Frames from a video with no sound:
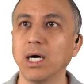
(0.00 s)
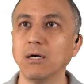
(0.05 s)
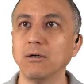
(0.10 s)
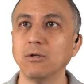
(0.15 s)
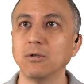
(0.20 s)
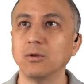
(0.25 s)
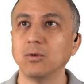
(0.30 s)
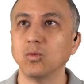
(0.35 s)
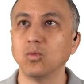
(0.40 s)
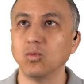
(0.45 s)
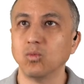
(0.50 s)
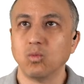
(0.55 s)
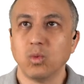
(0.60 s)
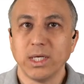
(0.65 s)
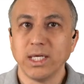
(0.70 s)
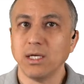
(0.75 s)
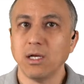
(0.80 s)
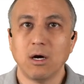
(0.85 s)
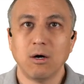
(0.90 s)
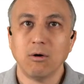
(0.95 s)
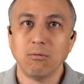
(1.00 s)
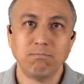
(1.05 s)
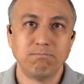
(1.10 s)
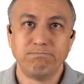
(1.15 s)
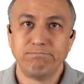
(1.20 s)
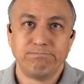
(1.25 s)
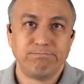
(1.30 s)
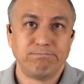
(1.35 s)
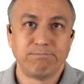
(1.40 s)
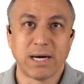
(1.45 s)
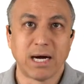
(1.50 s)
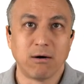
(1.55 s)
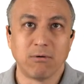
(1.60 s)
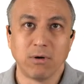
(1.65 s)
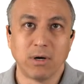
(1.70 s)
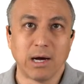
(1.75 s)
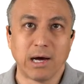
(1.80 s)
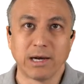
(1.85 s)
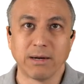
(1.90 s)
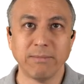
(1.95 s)
Well, we know
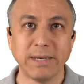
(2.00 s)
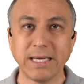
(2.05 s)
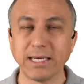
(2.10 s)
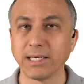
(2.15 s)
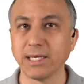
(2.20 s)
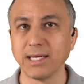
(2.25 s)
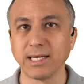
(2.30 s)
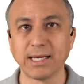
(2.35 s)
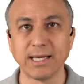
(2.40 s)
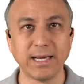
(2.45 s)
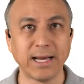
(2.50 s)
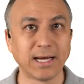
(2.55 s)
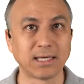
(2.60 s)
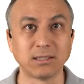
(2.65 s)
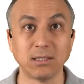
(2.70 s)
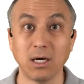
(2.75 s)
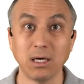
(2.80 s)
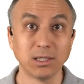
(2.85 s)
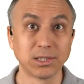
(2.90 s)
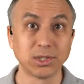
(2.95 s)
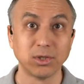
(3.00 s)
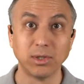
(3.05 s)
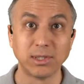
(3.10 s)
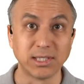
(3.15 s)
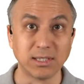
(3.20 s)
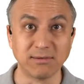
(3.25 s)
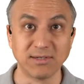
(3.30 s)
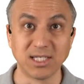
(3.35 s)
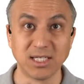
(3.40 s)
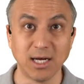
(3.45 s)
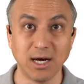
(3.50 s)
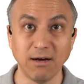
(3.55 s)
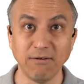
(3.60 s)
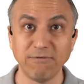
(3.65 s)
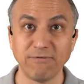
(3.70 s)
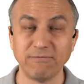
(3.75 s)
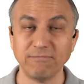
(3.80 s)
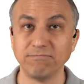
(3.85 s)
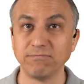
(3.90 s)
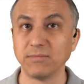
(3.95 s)
Power Automate can connect all sorts of
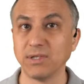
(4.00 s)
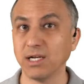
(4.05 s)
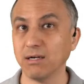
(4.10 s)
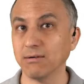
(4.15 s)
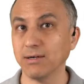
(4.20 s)
stuff.